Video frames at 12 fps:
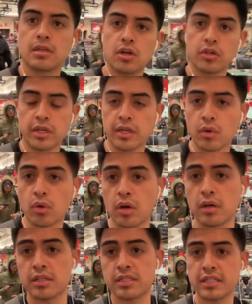Okay, we're
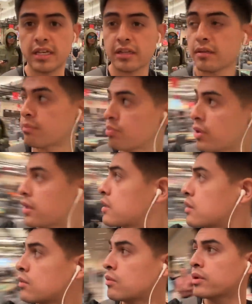on a second break.
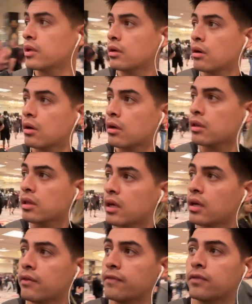We are
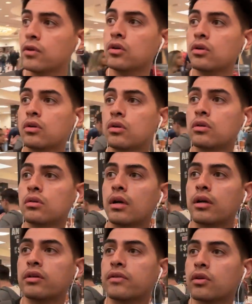level,
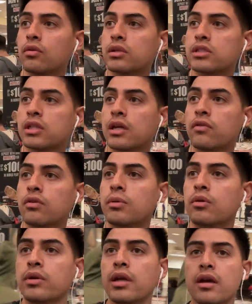I don't even know which level,
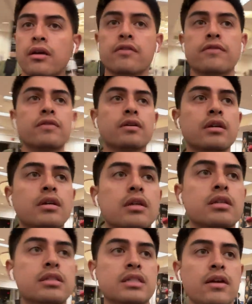but we have
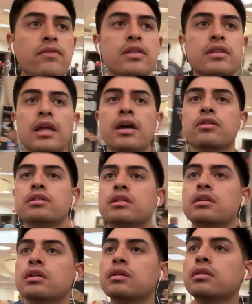
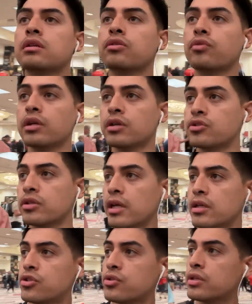7,300
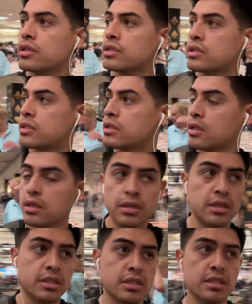entries.
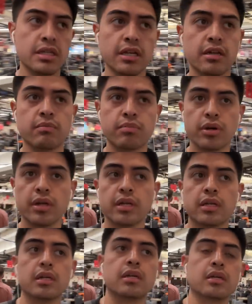This is the second break,
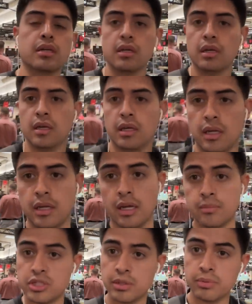and
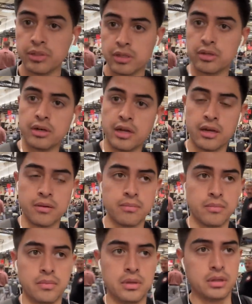I'm chip leader at
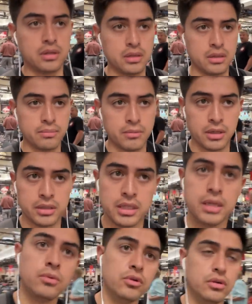my
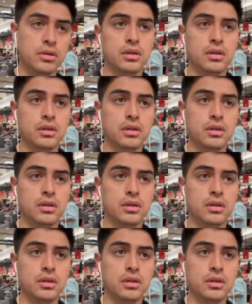table.